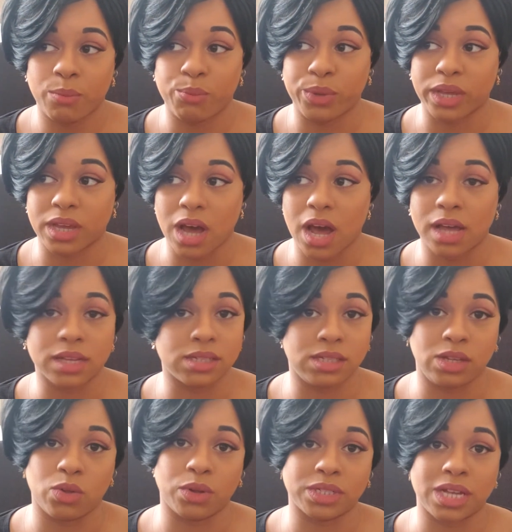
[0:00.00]
because
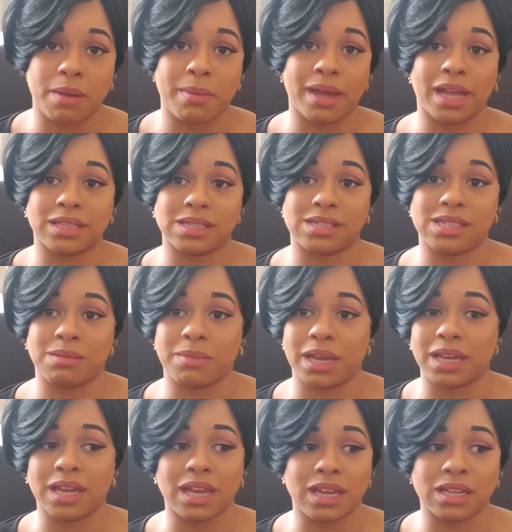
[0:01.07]
the only time I get to see my
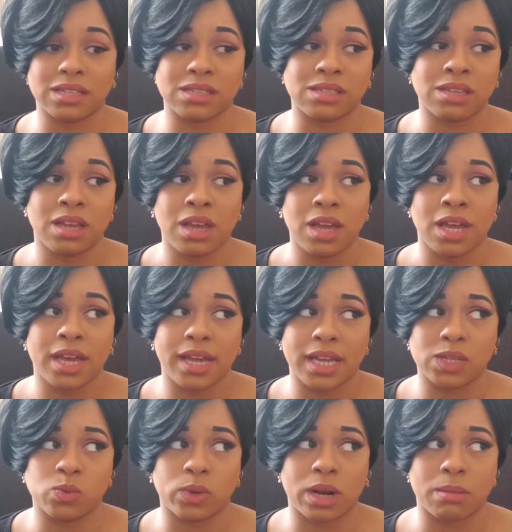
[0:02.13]
kids
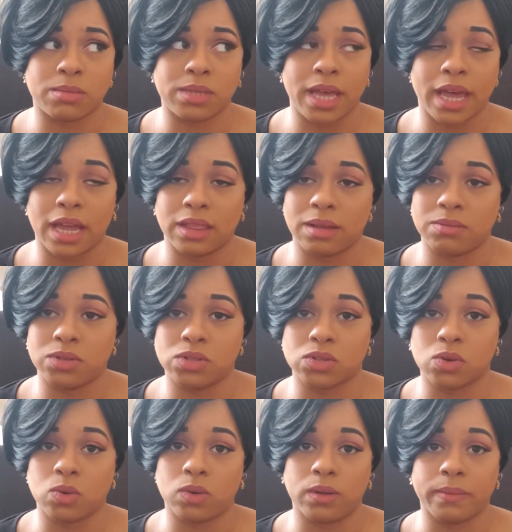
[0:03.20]
is when I'm taking them to
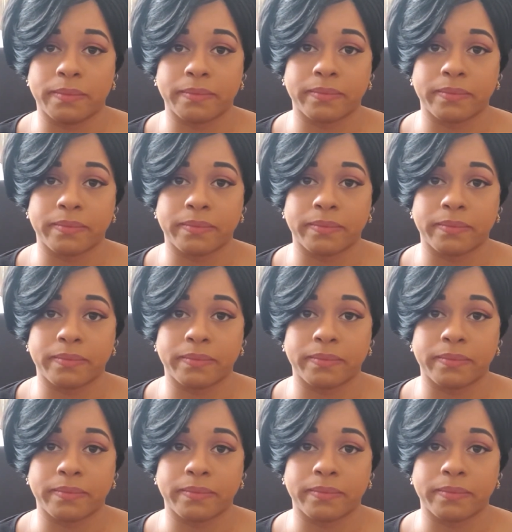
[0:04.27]
school,